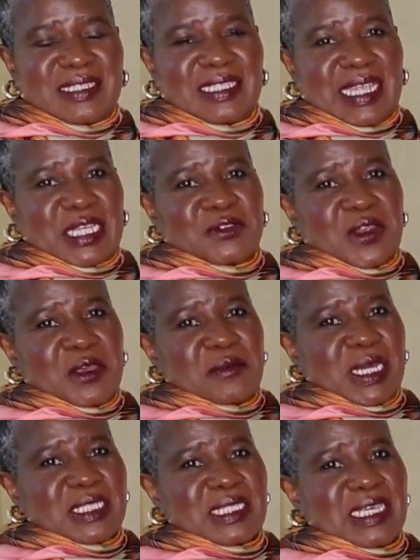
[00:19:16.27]
Thanks very
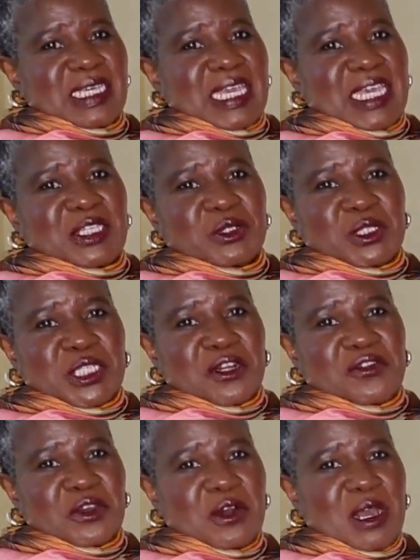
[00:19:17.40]
much again. To serve
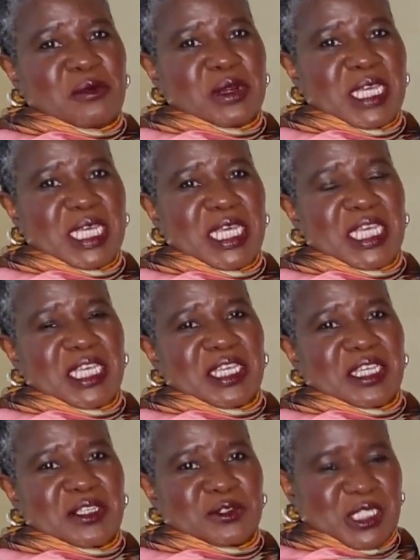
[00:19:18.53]
you humbly,
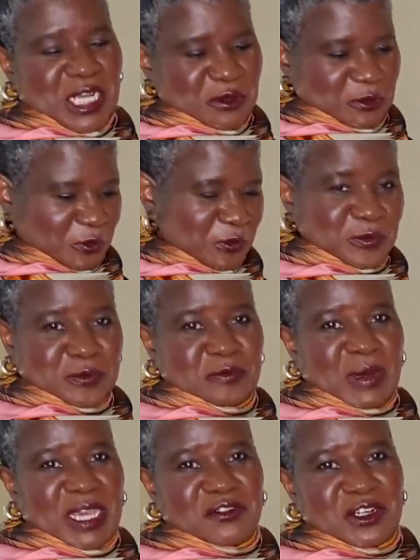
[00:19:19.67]
Luciano.
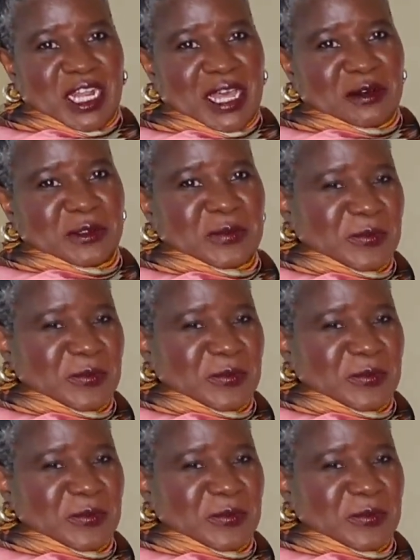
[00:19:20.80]
Bye for now.